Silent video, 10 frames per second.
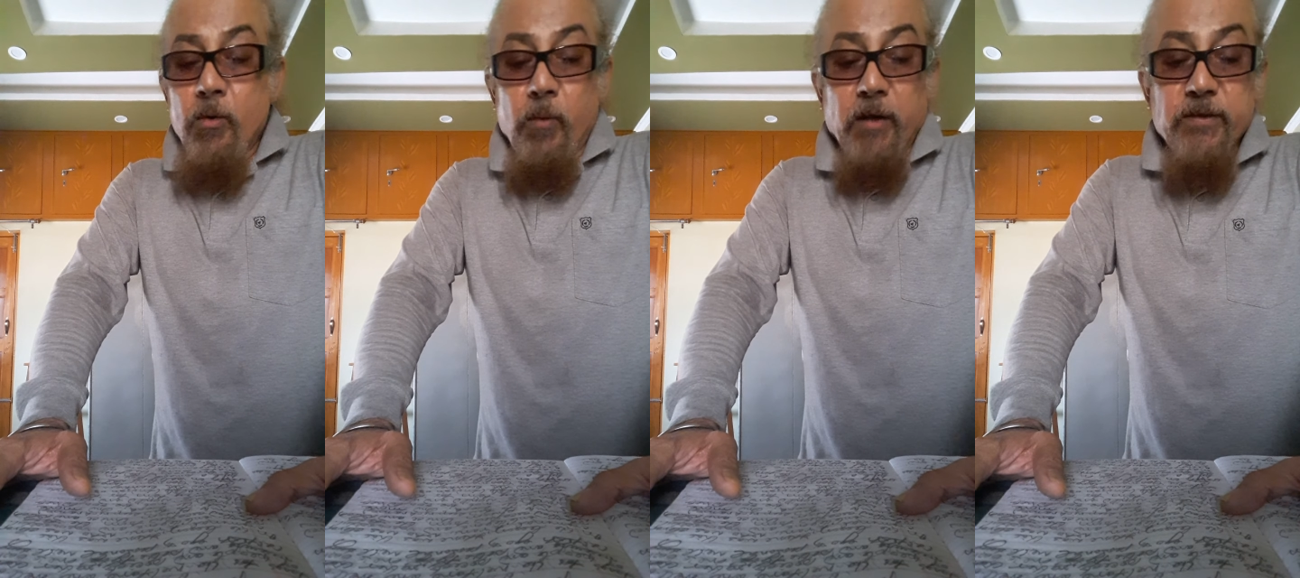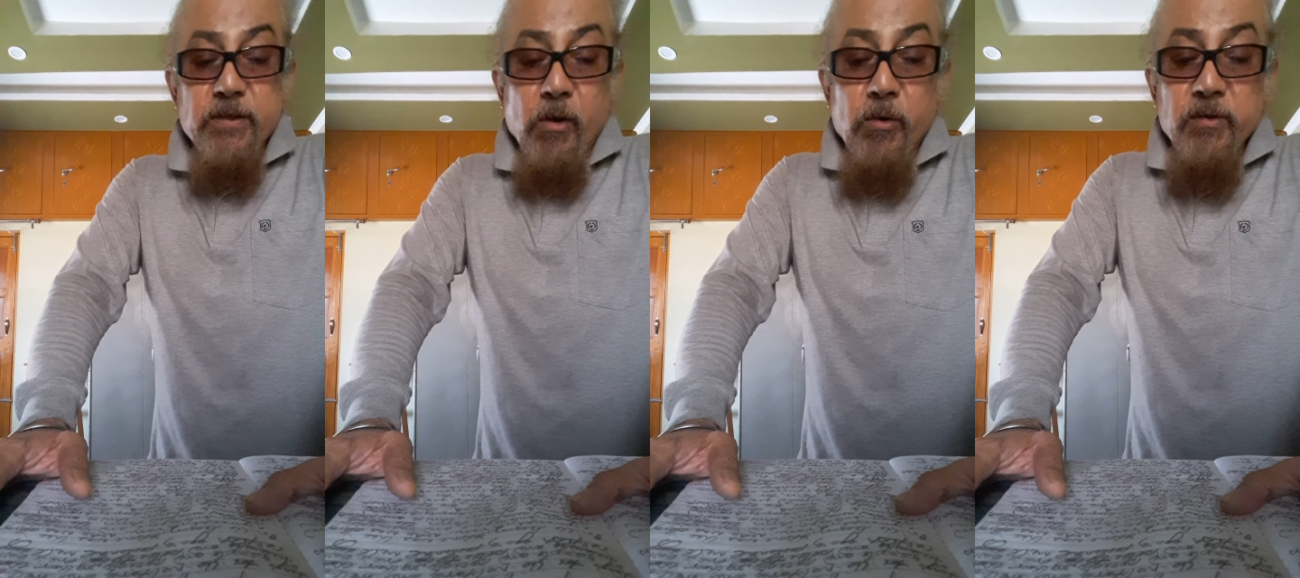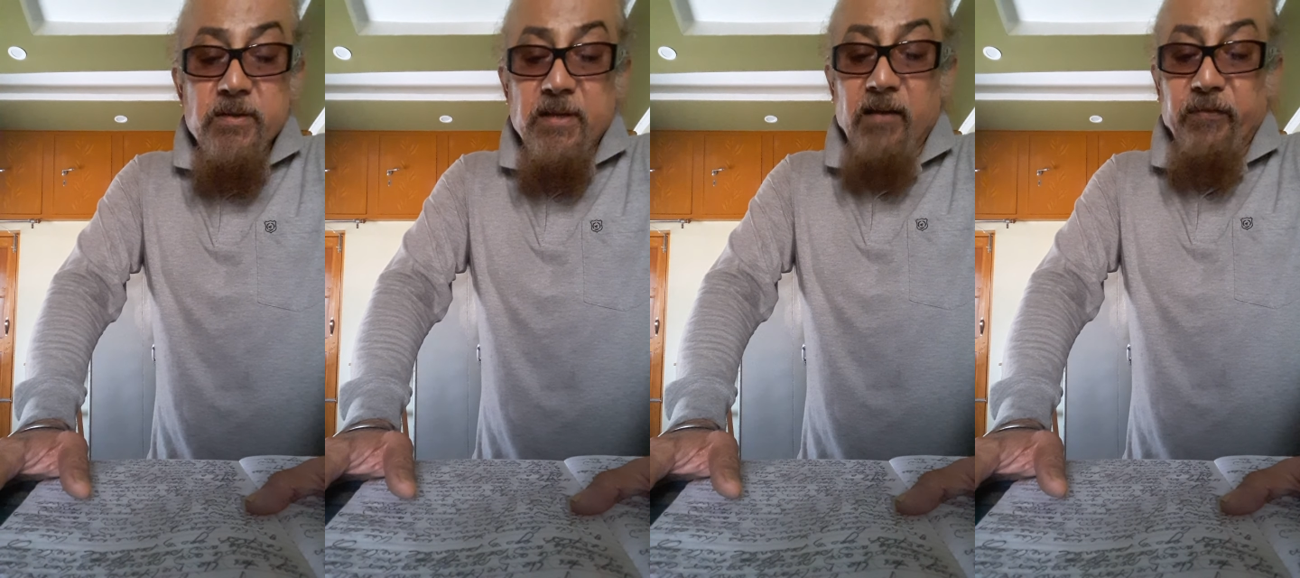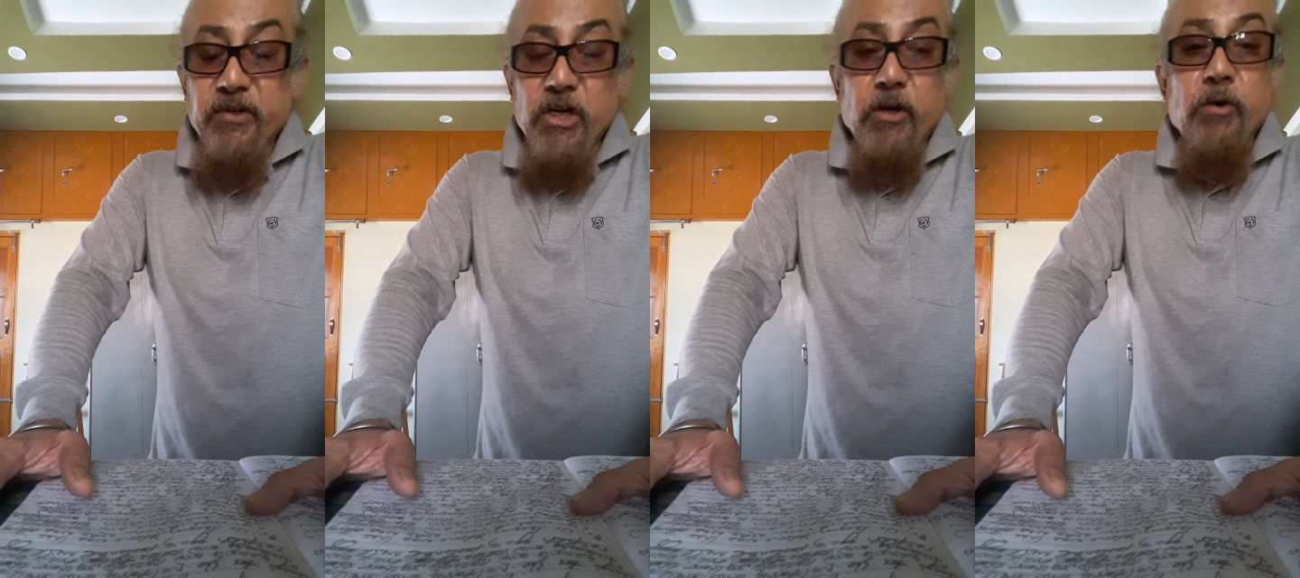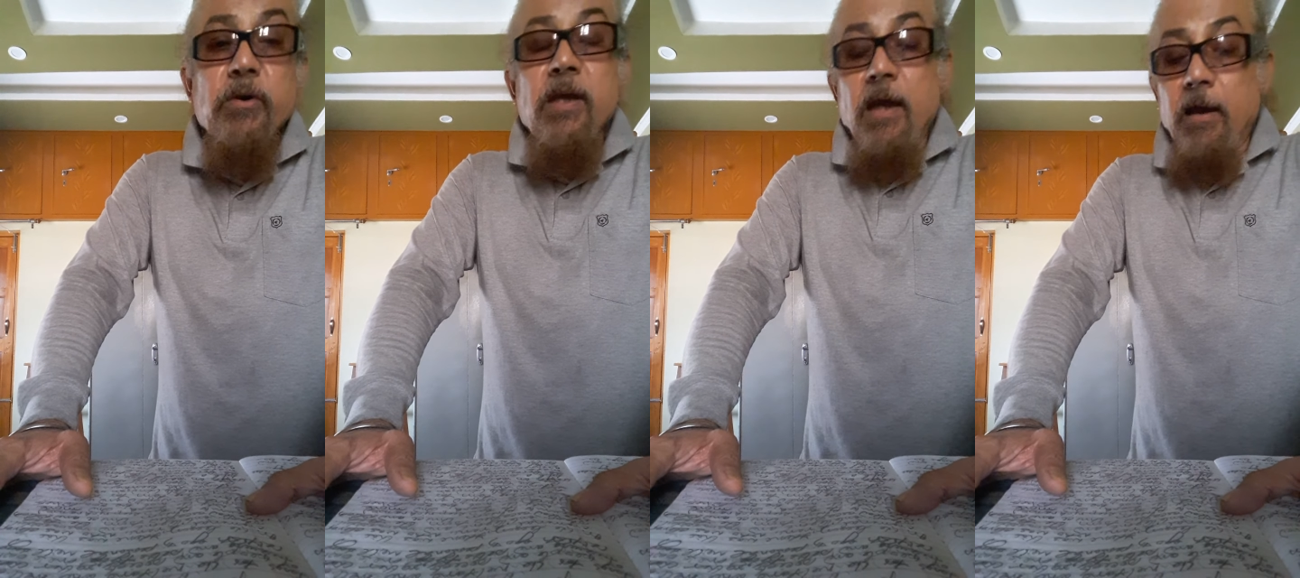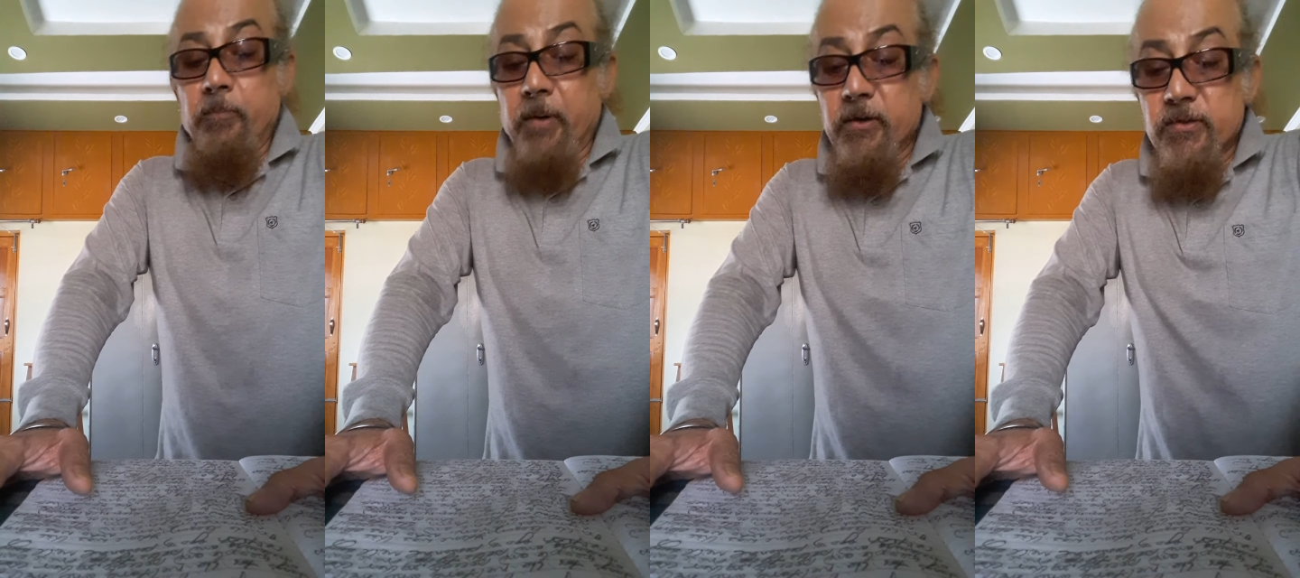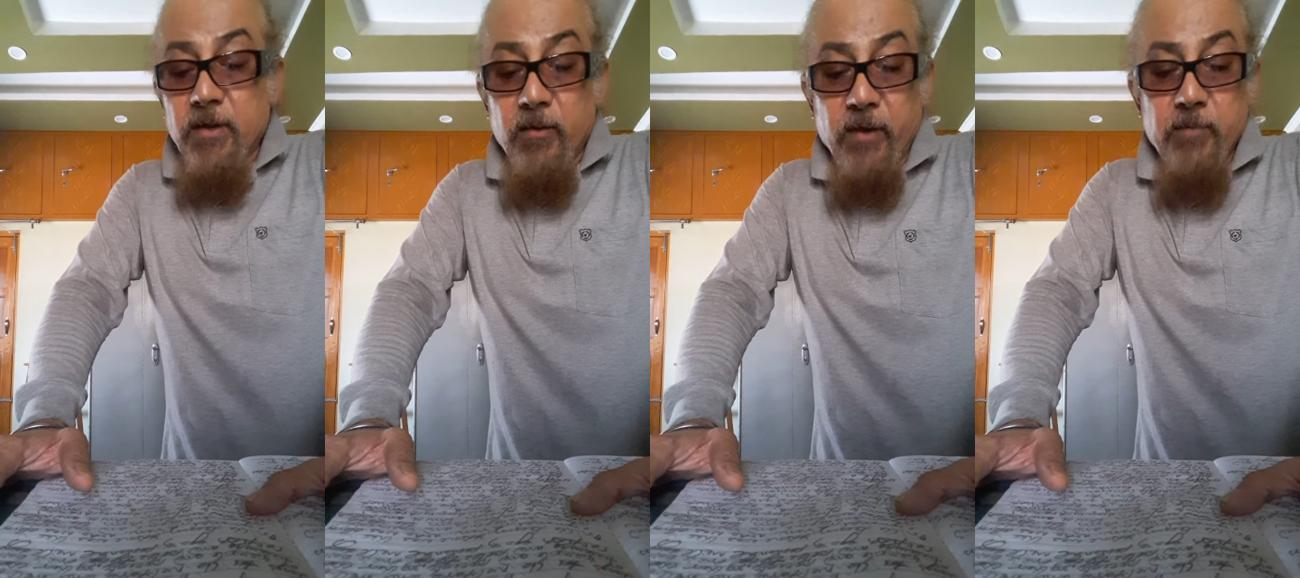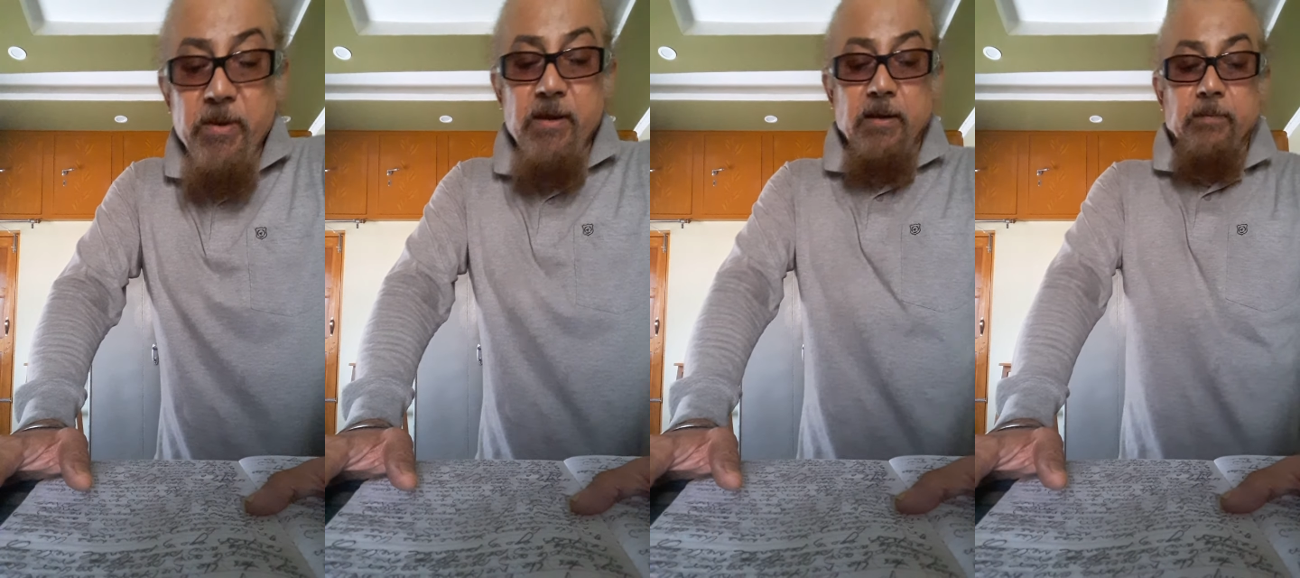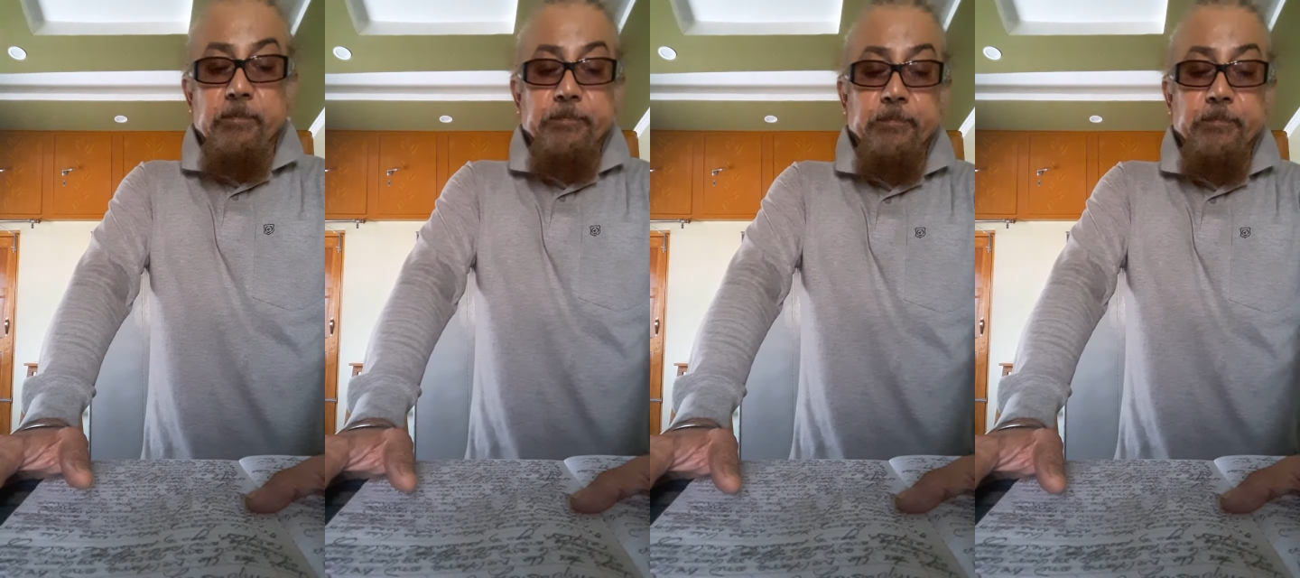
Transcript: one's own selfish ego and personal well being.